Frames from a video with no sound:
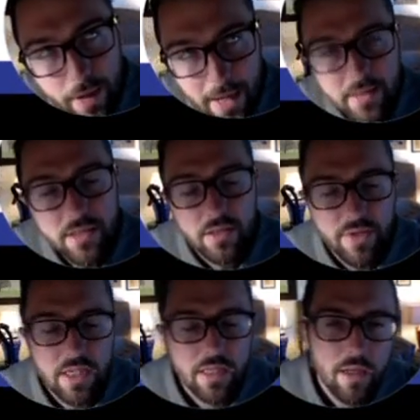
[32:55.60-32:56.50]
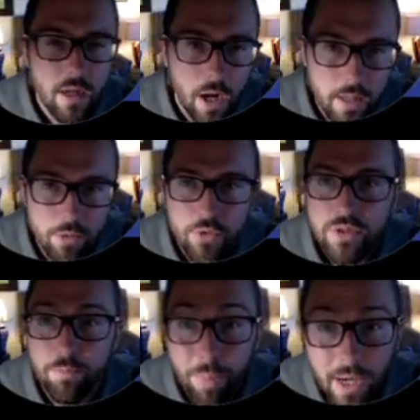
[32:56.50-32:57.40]
cases of extended
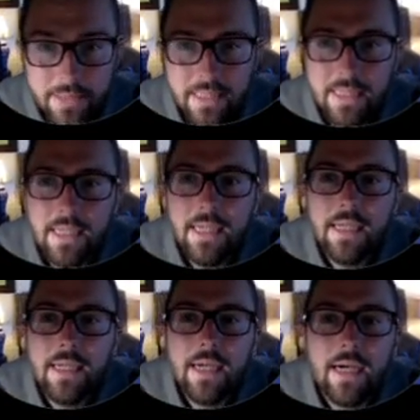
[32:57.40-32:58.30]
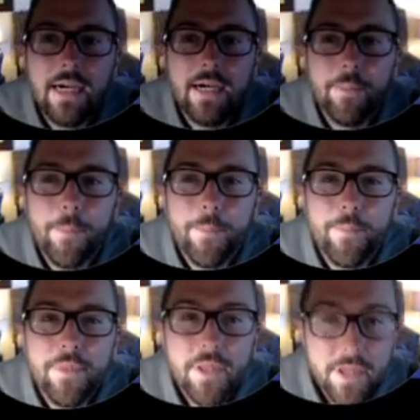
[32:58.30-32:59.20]
honeymoons, but
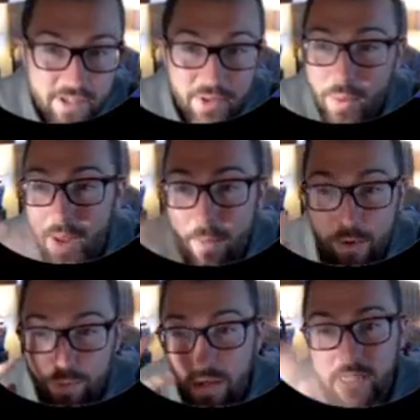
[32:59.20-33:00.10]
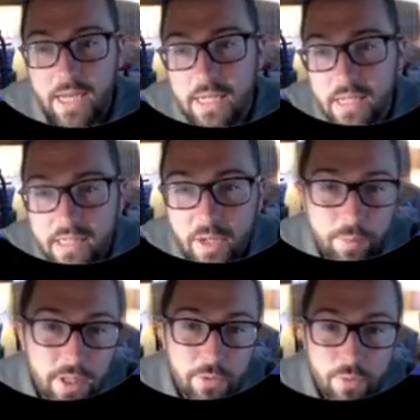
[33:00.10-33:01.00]
this is the paper, Spontaneous
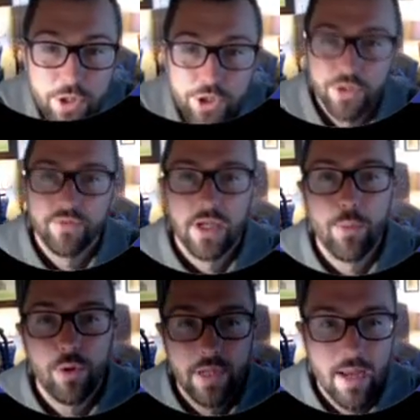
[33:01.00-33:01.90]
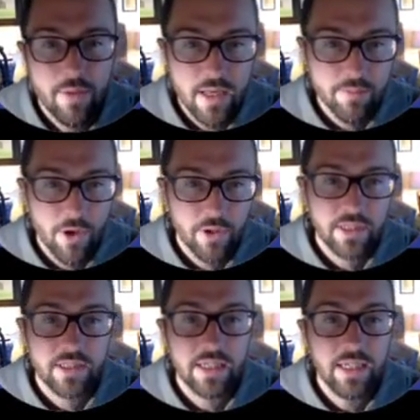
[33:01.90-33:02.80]
Complete Remission of Type 1 Diabetes
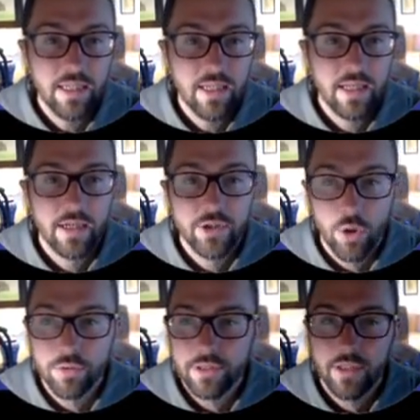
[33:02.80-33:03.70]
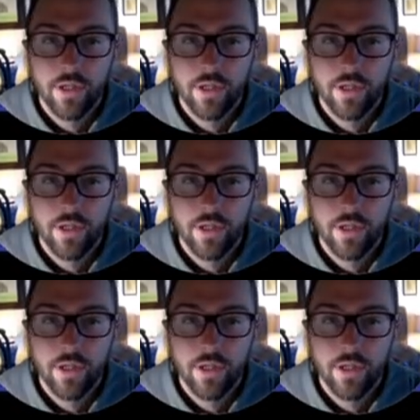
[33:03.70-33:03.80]
mellitus in an Adult,